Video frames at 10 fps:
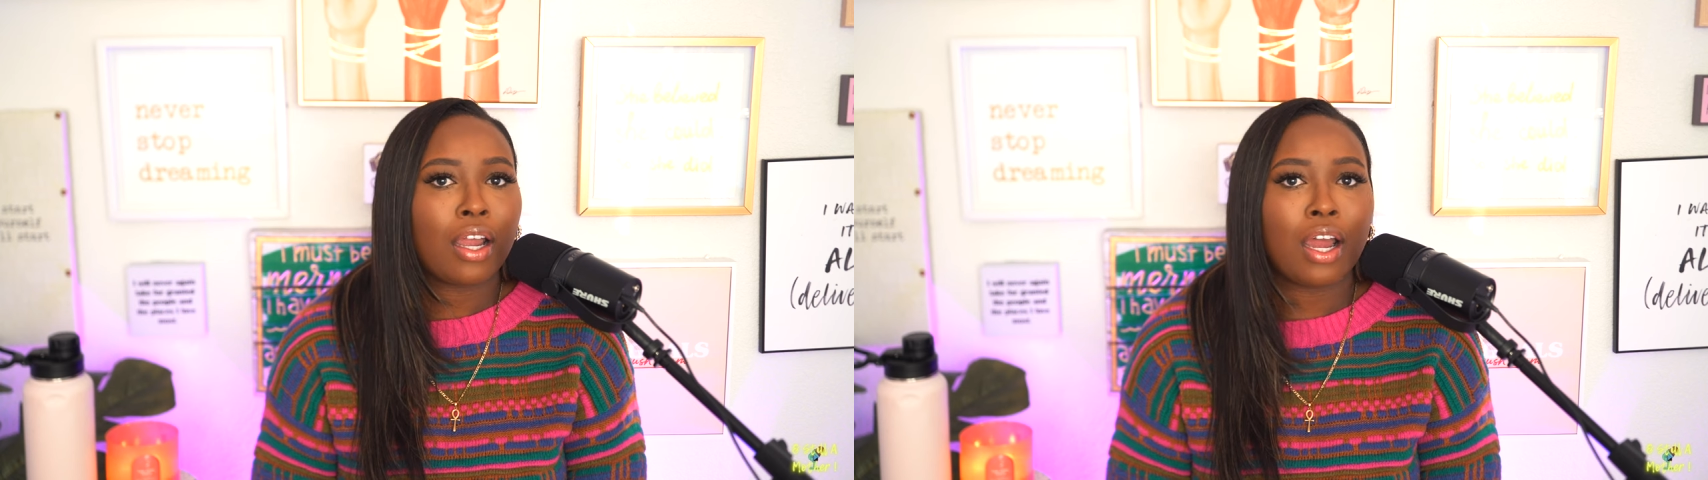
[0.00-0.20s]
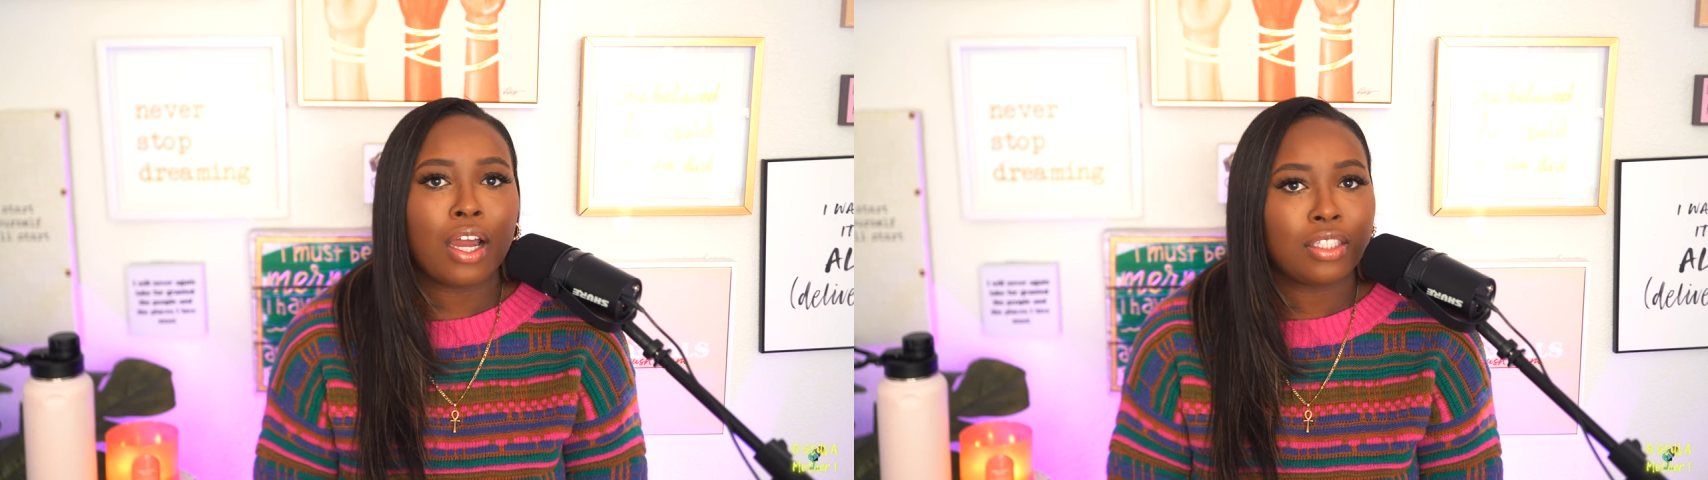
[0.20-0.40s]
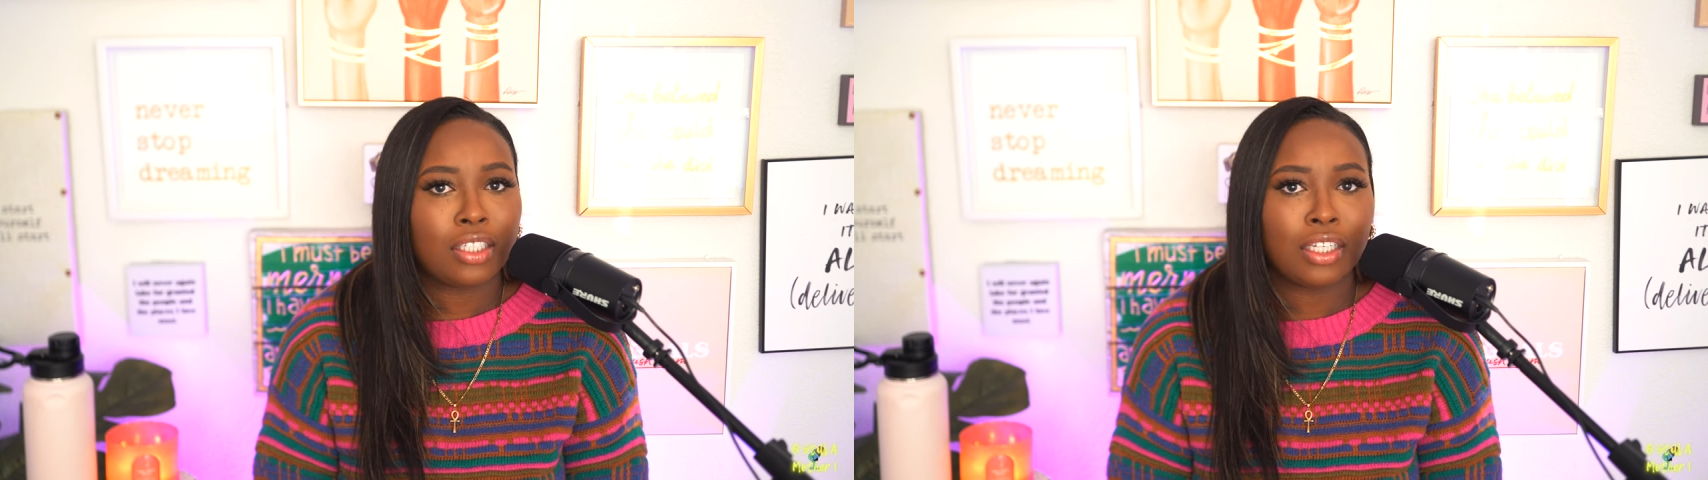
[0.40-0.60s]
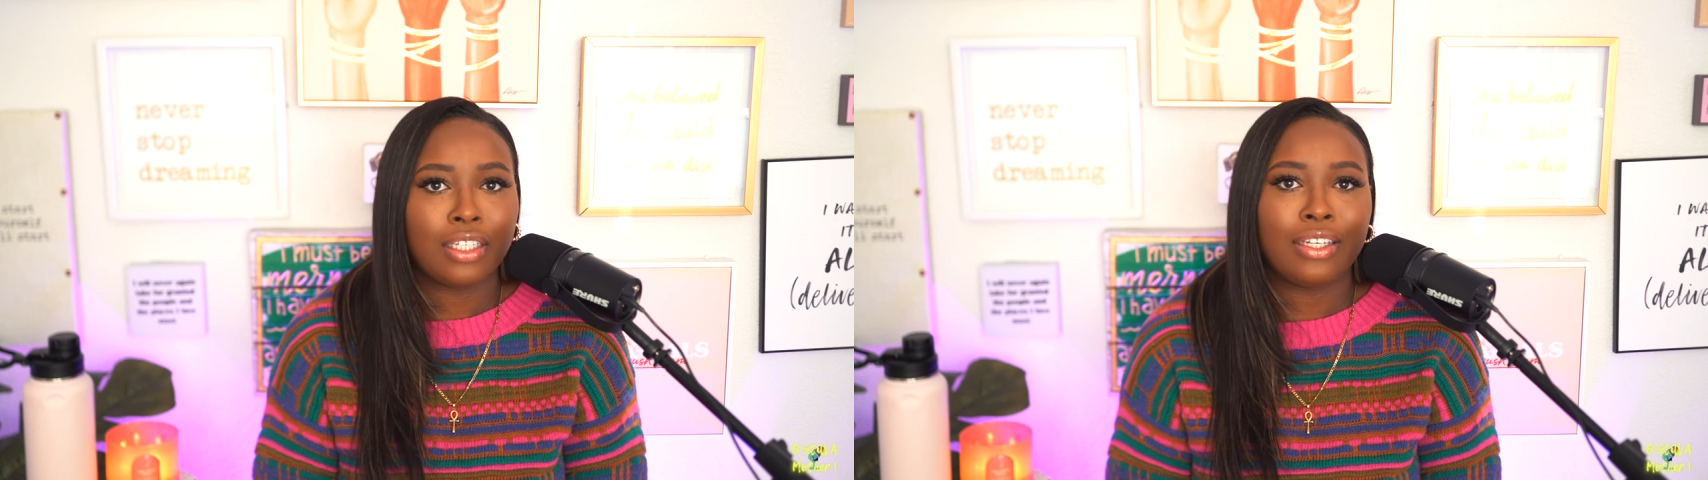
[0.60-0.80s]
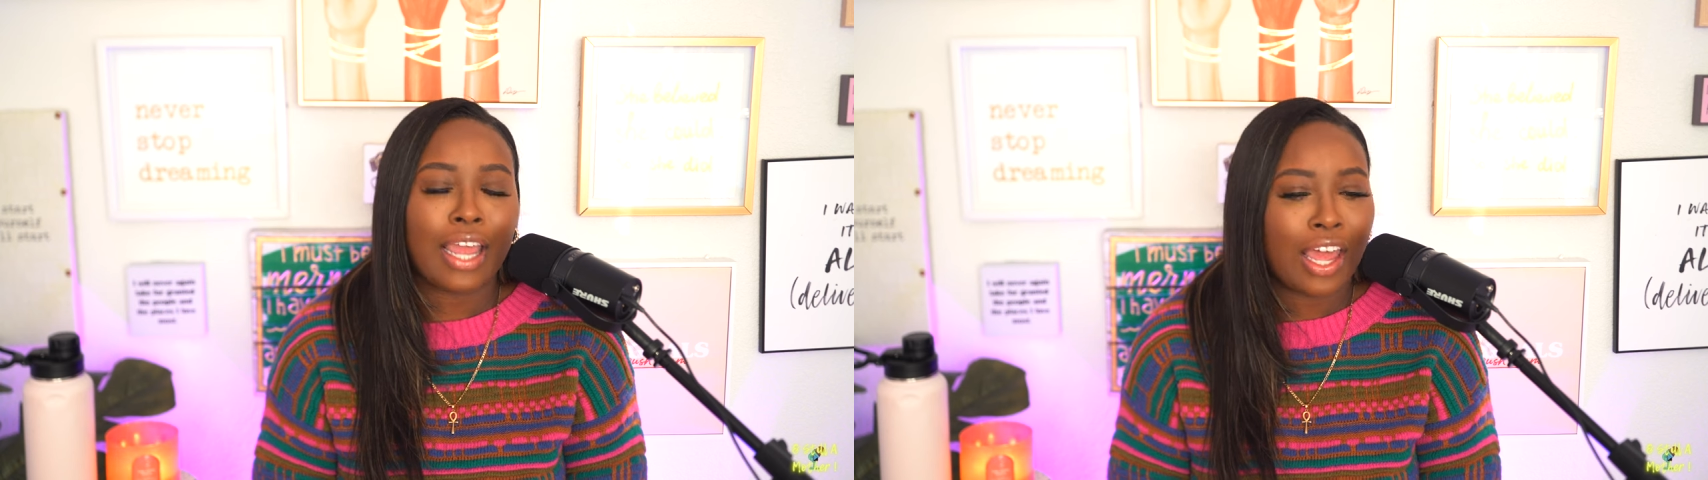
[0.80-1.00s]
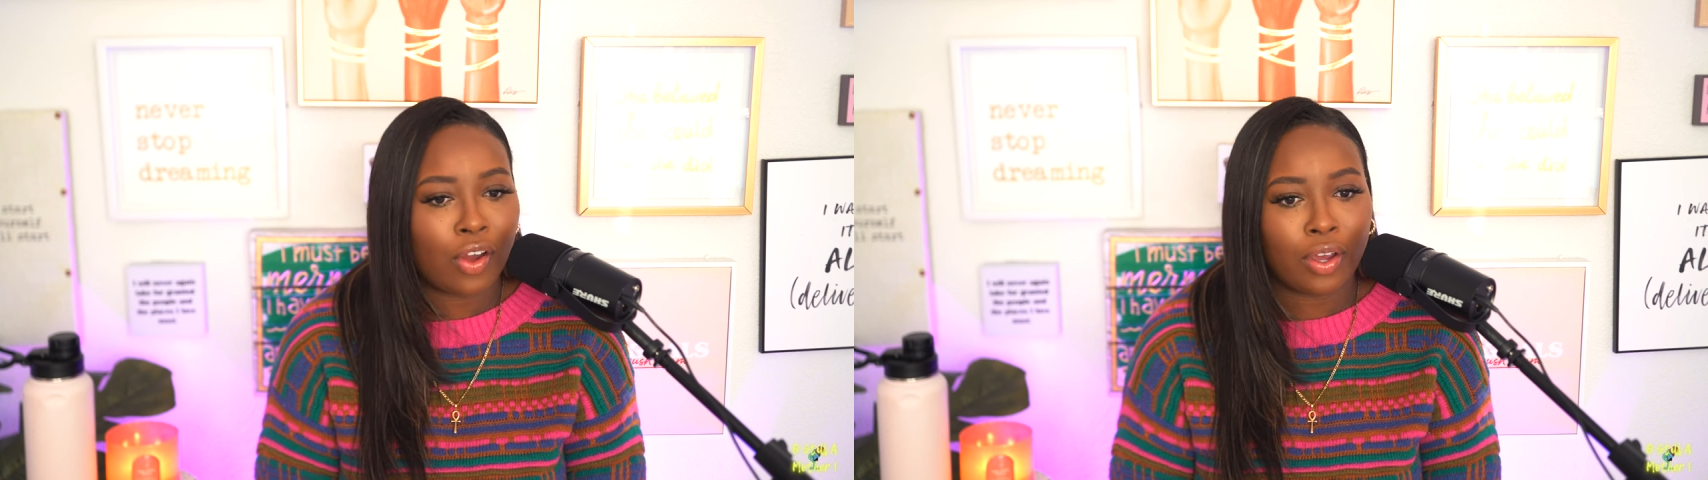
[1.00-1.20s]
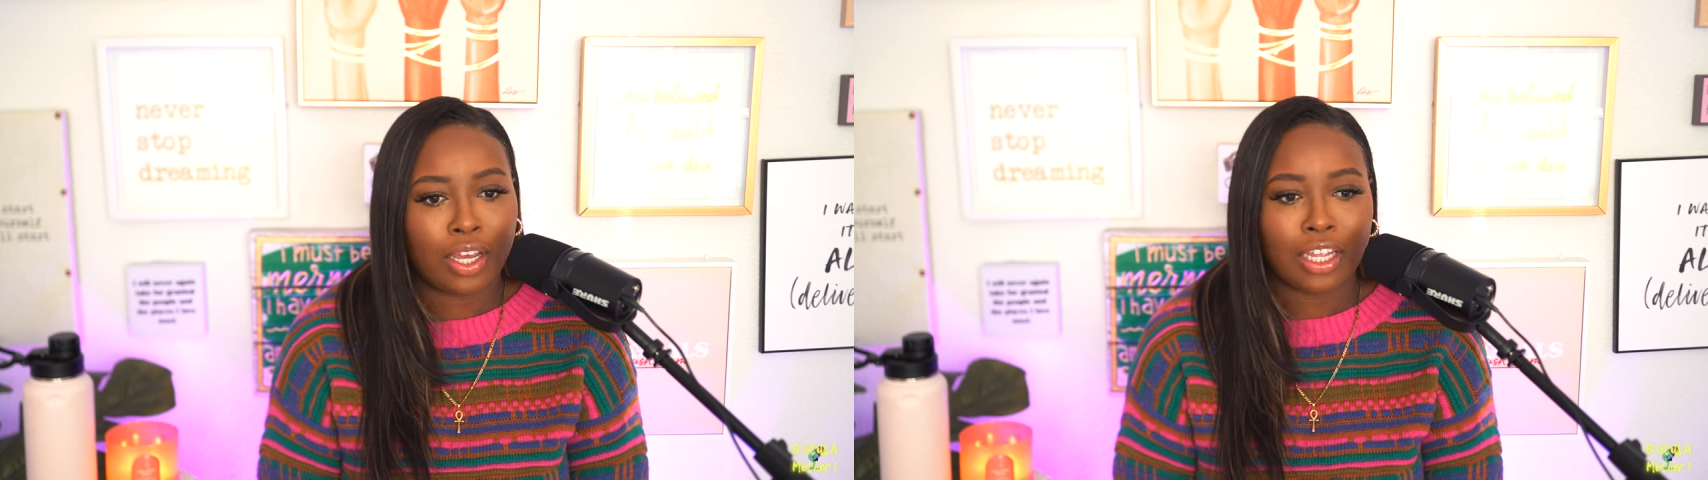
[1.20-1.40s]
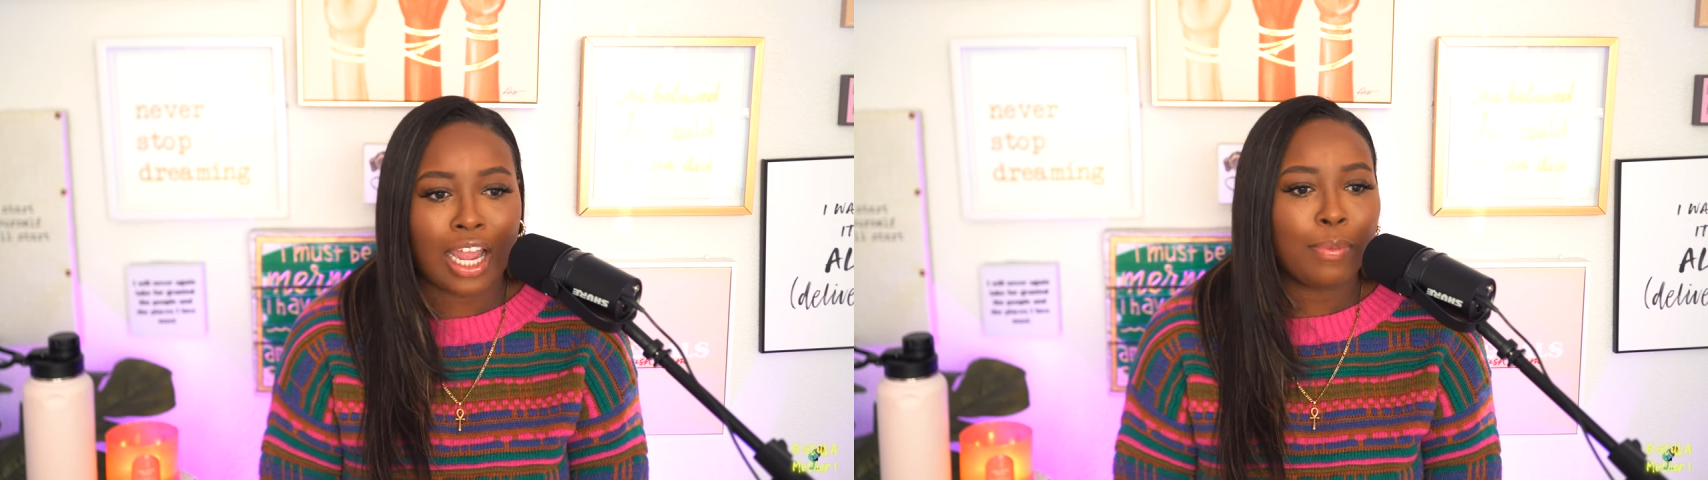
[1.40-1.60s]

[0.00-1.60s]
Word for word: content down, honey.